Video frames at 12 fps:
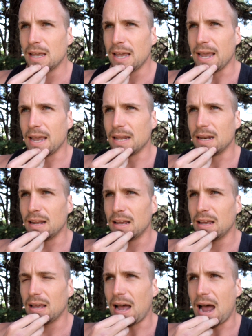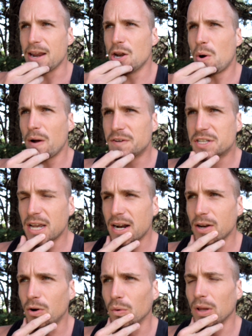And I know I've said I
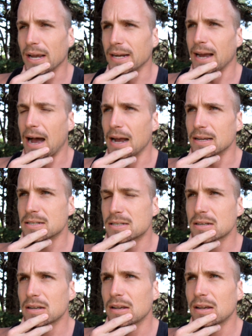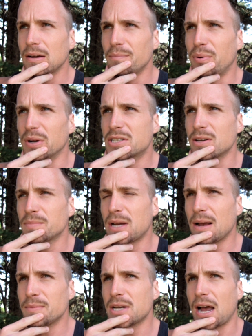don't like guys, but
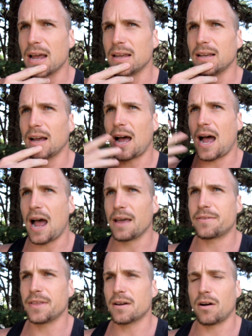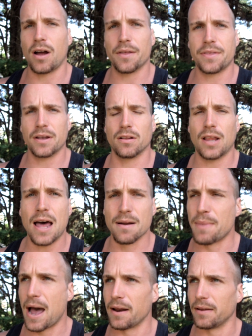sometimes I think a lot
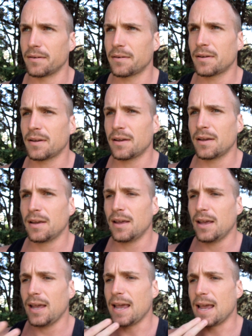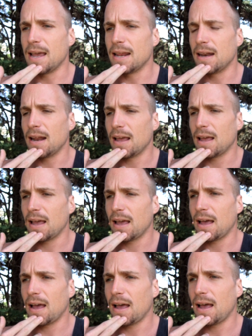about it. And
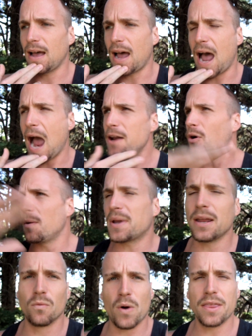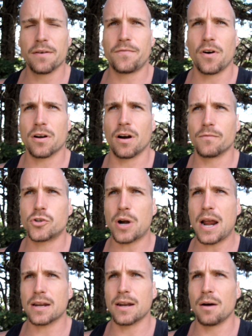I know I'm getting way the fuck off
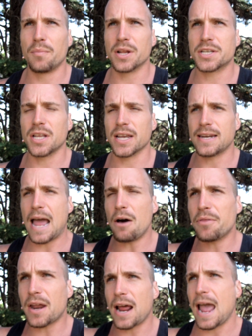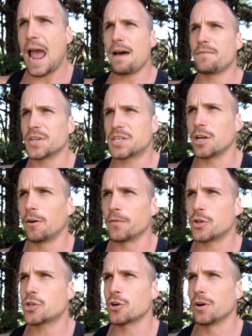track now, but it's like, now that I have this
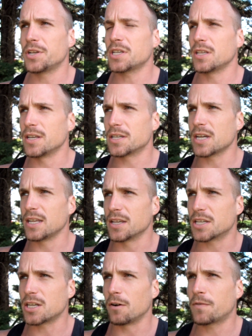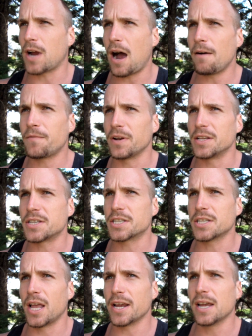self-assurance and this self-confidence, it's
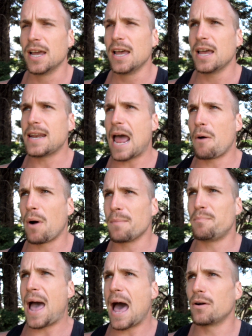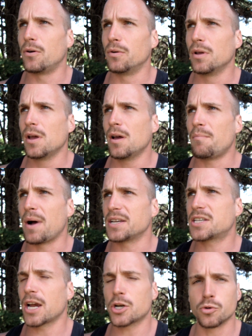like, now I battle my
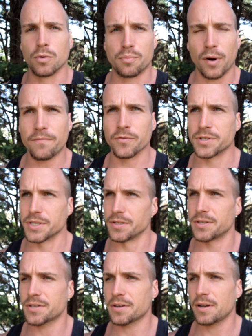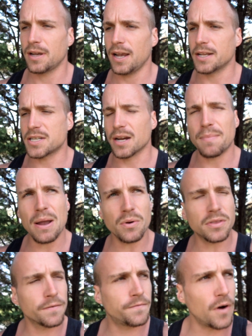sexual preferences. It's like, man,
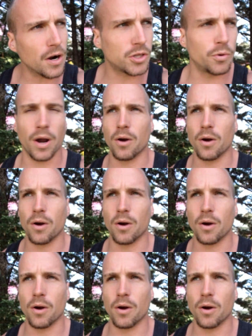what the fuck do I